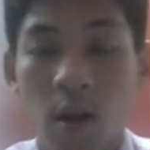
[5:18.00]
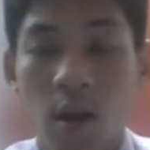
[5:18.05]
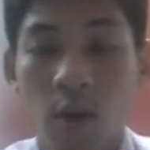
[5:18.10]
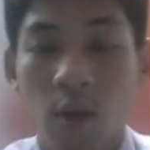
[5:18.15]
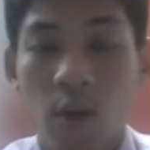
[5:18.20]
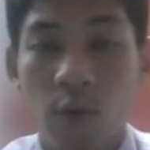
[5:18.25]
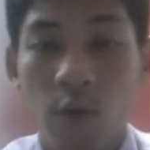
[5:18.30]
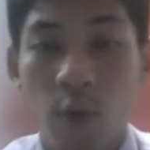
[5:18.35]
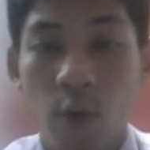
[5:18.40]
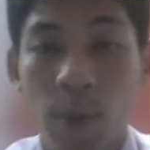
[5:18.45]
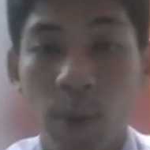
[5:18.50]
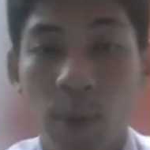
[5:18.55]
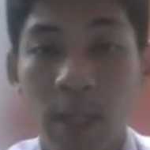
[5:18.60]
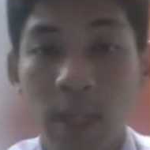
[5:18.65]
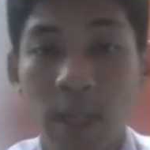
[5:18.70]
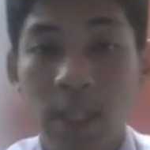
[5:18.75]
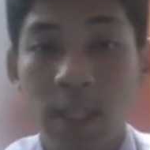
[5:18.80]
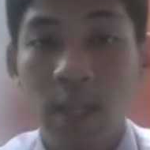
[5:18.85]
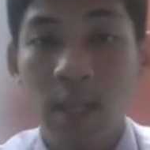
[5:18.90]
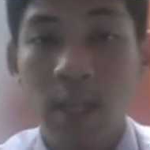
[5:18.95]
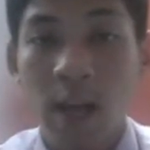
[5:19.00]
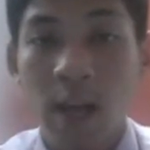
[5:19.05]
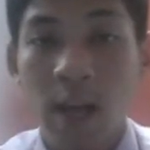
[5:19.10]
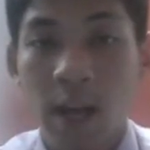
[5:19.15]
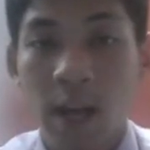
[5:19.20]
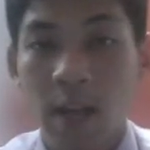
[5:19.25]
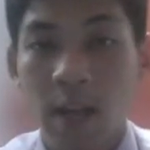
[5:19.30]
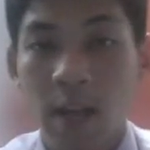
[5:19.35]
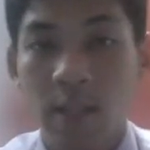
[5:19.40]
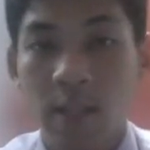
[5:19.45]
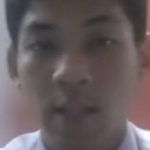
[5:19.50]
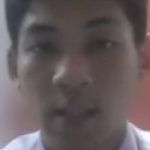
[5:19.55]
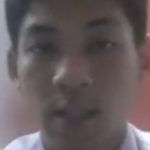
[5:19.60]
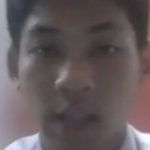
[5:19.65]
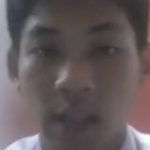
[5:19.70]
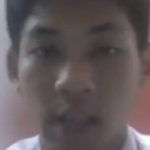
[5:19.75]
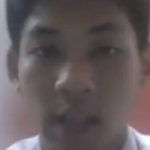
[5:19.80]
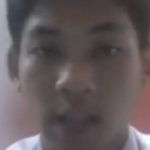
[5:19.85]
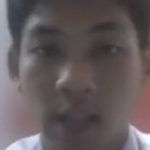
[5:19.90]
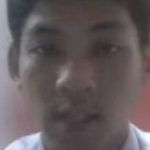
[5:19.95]
For pixel hardness
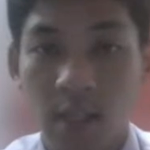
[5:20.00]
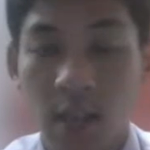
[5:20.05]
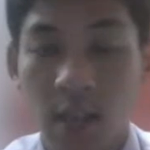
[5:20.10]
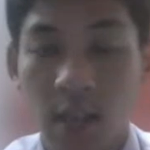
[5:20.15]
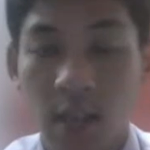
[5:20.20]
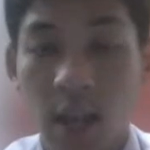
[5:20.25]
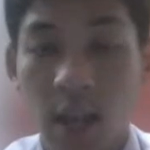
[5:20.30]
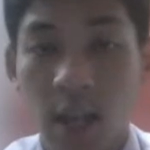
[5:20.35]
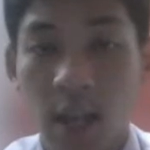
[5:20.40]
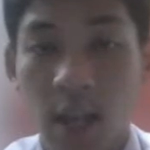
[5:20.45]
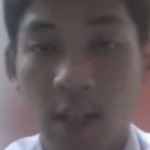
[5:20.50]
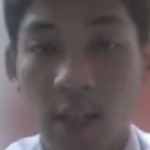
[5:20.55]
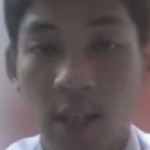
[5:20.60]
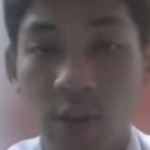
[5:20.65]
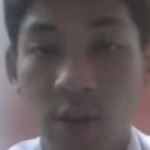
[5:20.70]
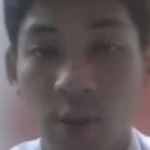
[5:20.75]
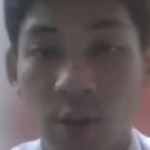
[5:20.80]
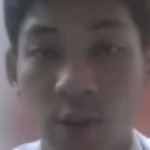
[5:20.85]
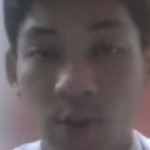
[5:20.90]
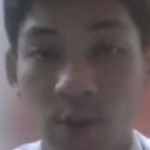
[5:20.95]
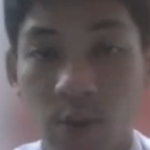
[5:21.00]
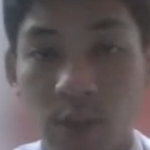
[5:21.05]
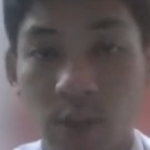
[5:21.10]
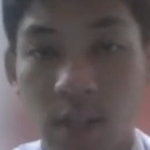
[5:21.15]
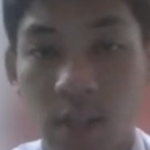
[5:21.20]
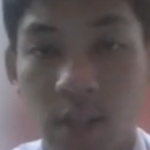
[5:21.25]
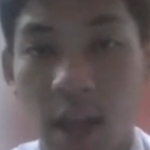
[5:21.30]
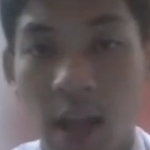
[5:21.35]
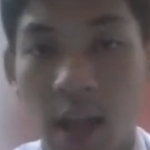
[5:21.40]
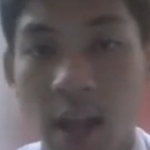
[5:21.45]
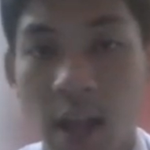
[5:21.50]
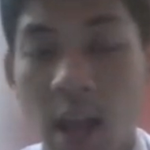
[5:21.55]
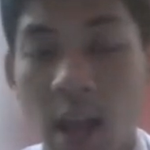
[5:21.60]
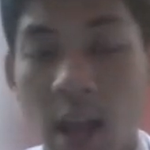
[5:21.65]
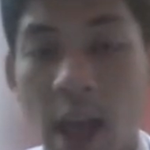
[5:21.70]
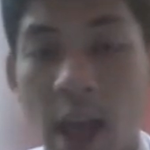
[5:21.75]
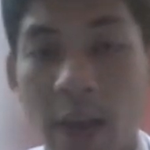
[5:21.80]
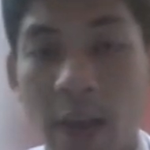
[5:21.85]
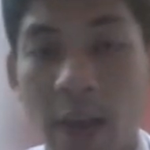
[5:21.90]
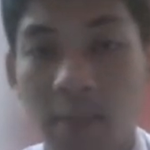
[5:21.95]
test, it shows that
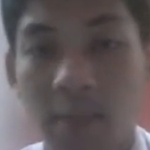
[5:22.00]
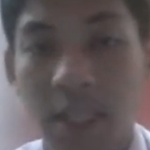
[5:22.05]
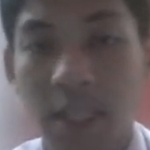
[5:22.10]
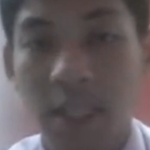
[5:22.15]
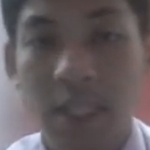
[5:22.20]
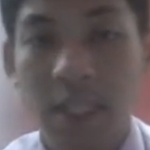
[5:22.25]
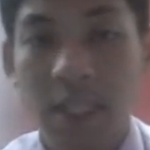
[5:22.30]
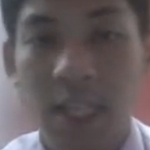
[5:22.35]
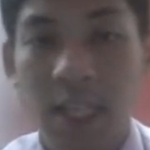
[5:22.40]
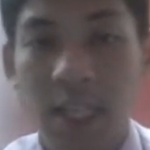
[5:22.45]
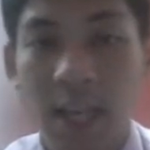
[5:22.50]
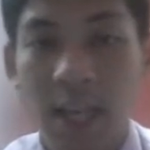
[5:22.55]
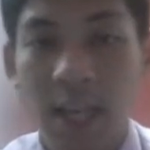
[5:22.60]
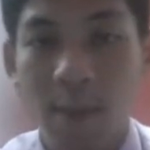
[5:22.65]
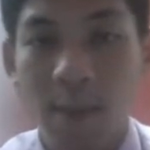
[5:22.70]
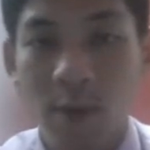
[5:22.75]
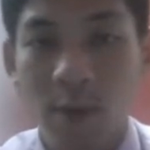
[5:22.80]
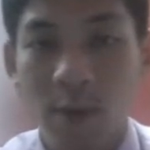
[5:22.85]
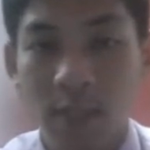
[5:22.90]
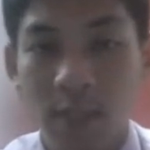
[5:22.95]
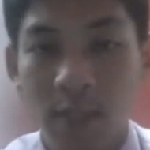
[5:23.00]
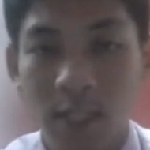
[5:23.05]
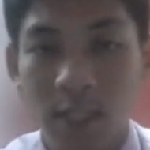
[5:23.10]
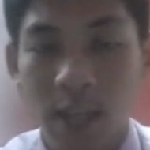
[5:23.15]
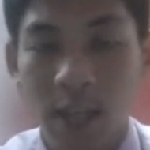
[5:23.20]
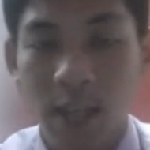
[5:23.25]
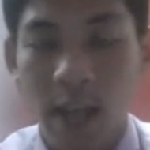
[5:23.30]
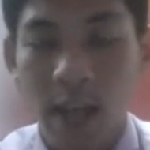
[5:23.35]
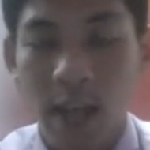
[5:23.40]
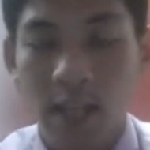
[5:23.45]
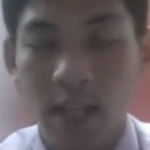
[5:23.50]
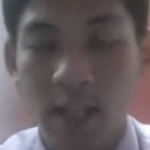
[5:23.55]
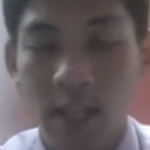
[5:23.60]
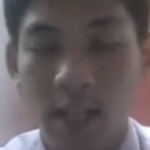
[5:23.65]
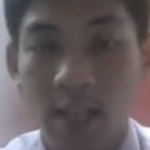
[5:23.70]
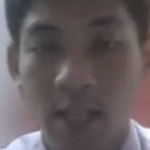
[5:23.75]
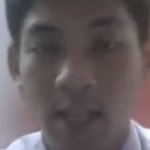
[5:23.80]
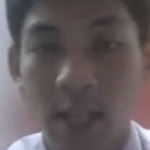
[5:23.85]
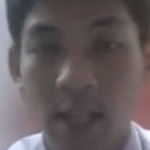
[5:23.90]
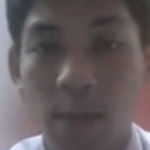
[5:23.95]
MCC epoxy at
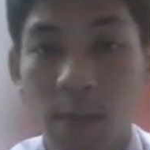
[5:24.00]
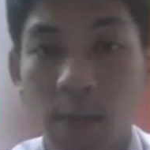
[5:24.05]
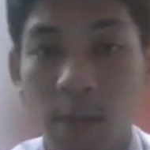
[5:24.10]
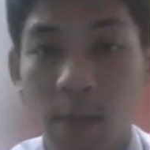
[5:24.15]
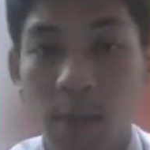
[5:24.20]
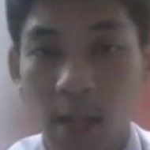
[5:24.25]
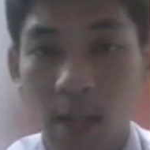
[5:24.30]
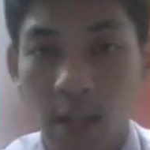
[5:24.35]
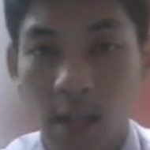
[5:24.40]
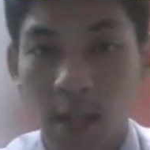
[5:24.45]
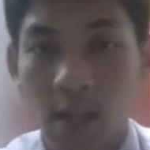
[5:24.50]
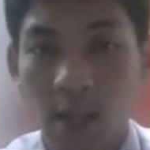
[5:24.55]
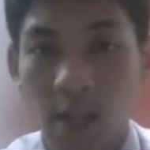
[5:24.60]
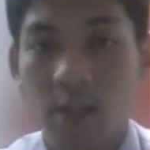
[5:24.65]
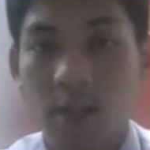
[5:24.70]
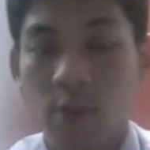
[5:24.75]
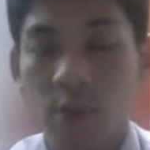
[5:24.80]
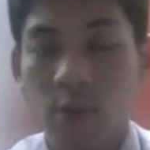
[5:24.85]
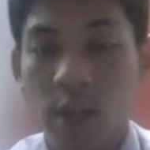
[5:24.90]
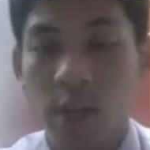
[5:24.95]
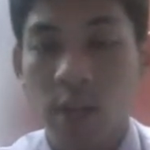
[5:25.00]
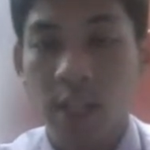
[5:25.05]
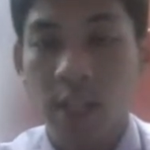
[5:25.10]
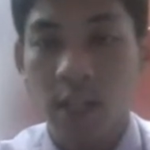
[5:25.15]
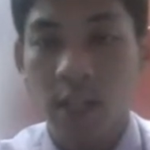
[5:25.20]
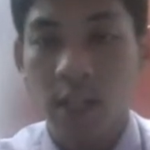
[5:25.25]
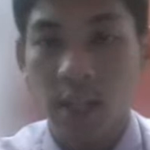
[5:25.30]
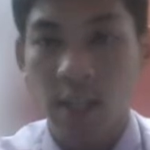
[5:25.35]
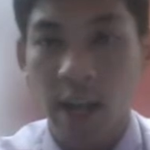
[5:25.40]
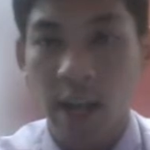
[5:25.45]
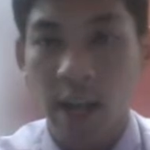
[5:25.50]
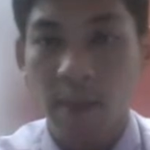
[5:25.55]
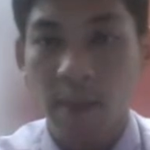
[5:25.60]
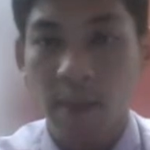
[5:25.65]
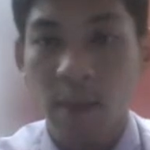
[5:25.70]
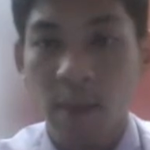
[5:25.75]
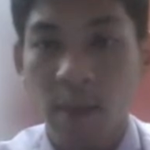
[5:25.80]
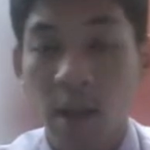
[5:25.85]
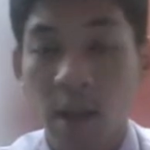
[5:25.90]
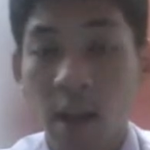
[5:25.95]
30 minute sonication time,
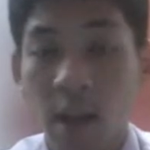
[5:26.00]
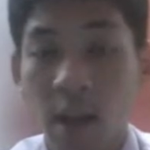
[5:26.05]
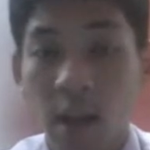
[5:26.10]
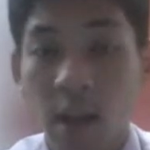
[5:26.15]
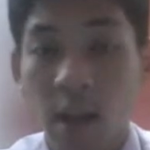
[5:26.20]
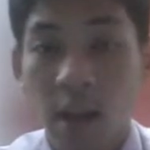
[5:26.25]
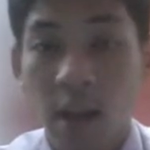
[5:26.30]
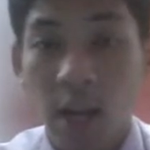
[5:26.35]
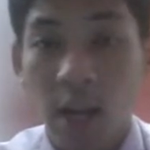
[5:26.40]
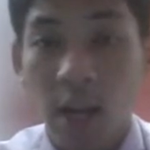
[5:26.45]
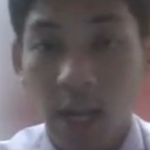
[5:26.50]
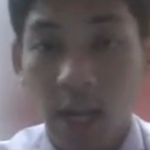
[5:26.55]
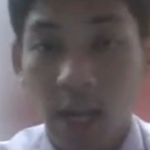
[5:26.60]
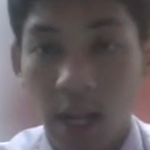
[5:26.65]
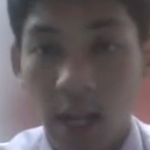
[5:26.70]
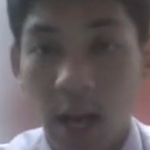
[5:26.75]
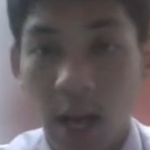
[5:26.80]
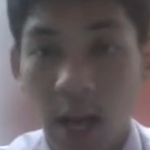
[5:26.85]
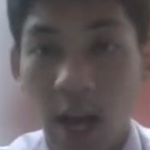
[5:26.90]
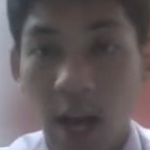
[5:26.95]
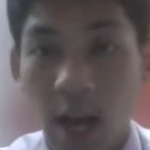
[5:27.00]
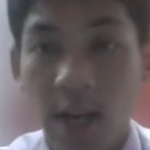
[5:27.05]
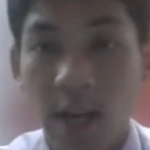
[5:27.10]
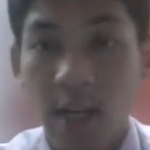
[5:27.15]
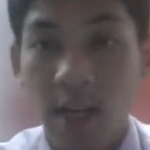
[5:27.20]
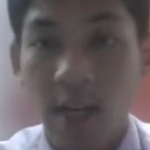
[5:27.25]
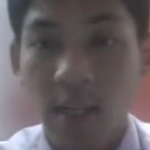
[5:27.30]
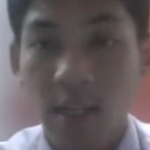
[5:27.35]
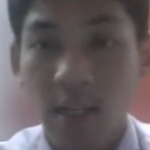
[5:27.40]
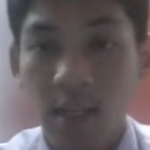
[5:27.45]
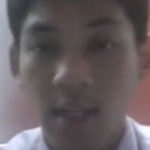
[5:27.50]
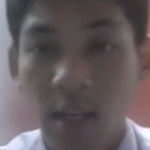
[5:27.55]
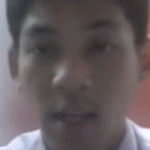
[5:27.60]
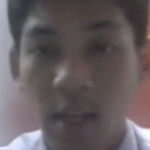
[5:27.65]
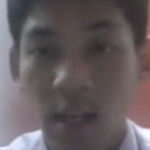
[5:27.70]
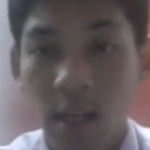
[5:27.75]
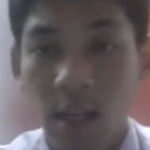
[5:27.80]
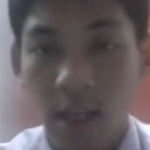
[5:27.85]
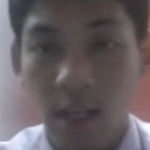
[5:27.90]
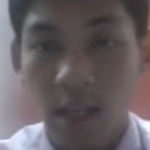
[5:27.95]
the hardness
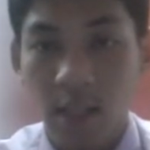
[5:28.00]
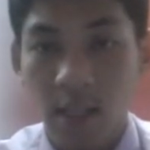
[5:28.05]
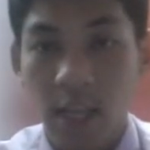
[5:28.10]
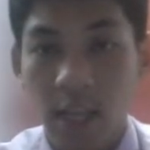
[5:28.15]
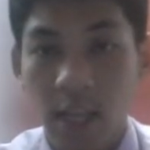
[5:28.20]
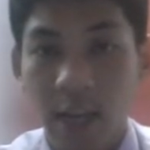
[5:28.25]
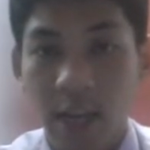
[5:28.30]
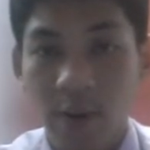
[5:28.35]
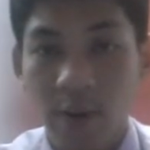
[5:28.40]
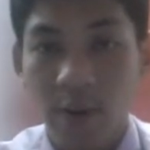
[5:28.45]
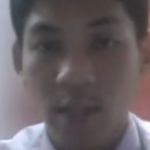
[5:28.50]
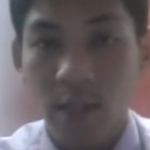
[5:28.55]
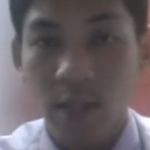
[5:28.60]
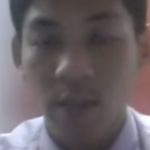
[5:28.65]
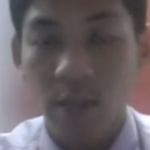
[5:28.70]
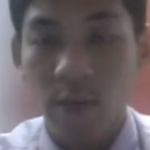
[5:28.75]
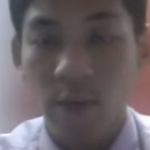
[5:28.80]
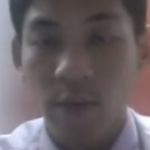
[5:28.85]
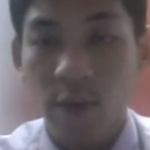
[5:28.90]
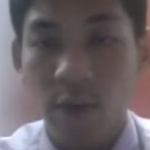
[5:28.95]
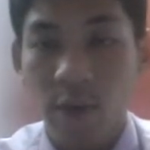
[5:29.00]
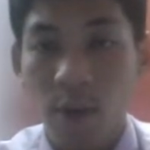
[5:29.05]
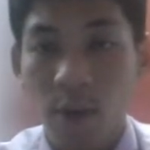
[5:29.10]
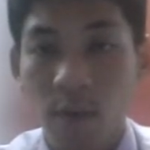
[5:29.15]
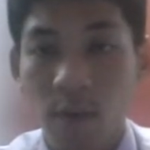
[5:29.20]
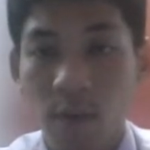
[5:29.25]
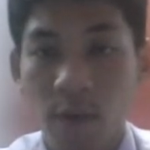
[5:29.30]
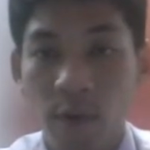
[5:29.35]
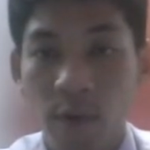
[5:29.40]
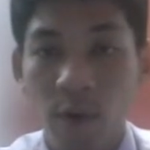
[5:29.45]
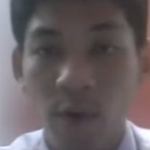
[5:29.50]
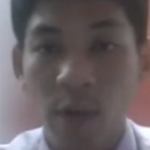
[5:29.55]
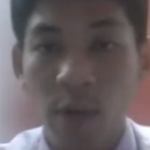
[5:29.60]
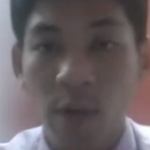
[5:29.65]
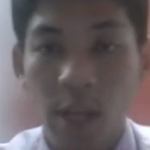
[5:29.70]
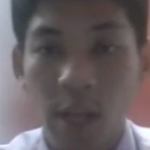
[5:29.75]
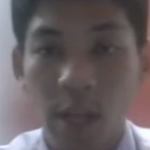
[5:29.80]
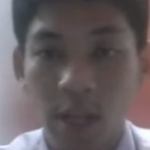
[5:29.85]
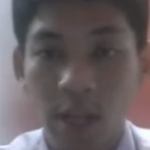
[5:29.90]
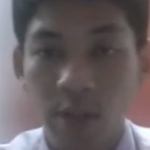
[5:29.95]
is increased from
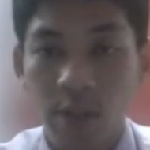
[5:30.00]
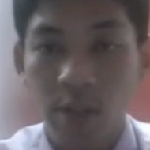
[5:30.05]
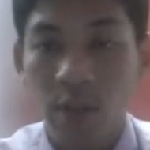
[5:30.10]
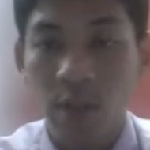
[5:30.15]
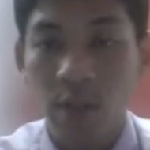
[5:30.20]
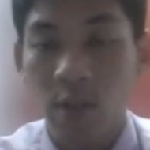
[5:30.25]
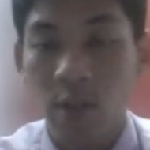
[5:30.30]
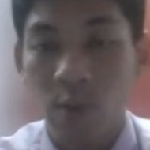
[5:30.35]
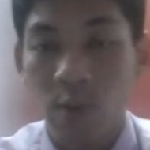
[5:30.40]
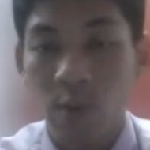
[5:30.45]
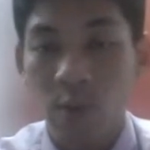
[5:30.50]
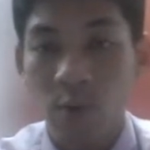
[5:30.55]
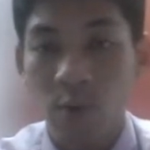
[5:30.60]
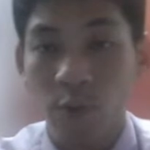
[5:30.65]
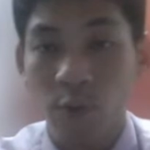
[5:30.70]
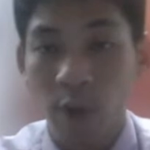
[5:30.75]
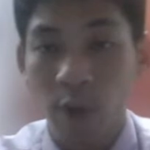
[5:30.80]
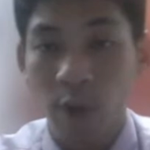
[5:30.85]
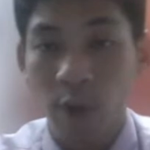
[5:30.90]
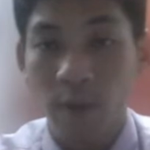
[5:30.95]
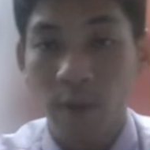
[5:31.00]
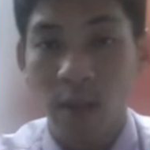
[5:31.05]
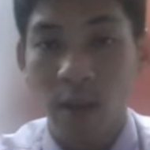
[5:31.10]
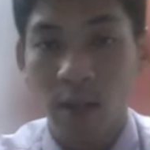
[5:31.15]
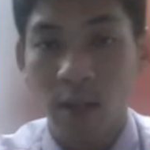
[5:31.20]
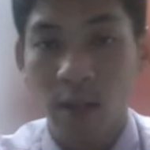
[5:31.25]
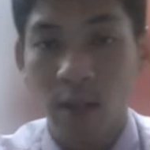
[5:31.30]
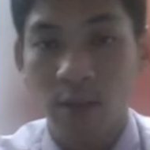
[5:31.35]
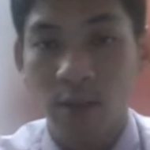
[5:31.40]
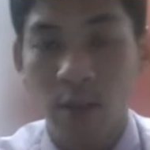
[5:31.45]
4H to 5H.